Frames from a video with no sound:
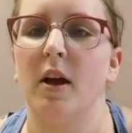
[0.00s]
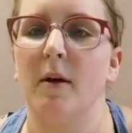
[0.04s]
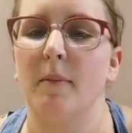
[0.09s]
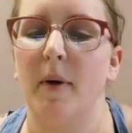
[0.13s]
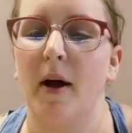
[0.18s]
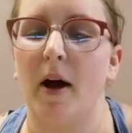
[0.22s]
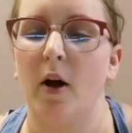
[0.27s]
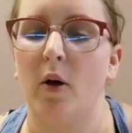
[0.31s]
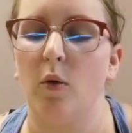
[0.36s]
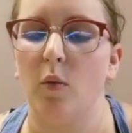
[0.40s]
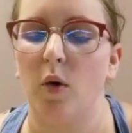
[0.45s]

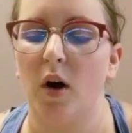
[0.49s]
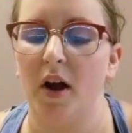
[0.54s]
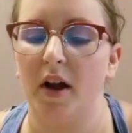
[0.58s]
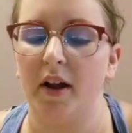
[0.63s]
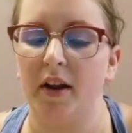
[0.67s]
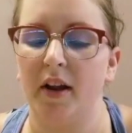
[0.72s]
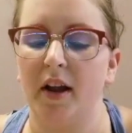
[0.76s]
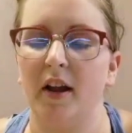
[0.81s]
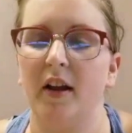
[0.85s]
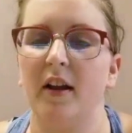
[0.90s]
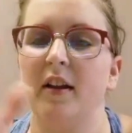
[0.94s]
about
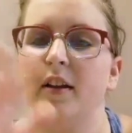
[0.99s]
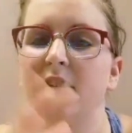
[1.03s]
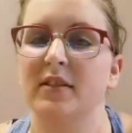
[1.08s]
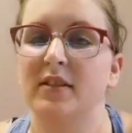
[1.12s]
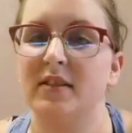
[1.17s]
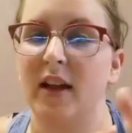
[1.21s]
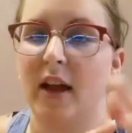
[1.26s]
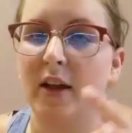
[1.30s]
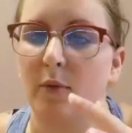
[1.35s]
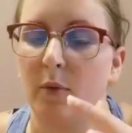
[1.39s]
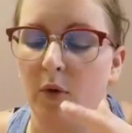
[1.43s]
what
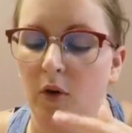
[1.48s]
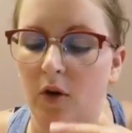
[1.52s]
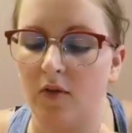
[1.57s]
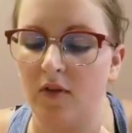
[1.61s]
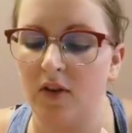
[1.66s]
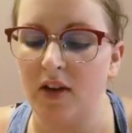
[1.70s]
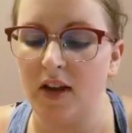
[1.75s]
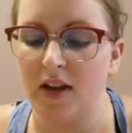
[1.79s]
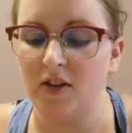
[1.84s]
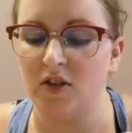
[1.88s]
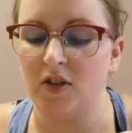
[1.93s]
Seth went
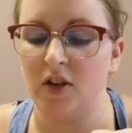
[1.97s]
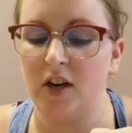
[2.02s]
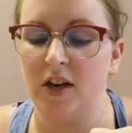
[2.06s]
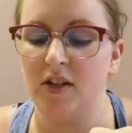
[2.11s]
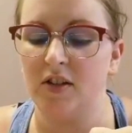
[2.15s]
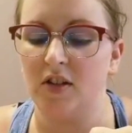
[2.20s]
over yesterday.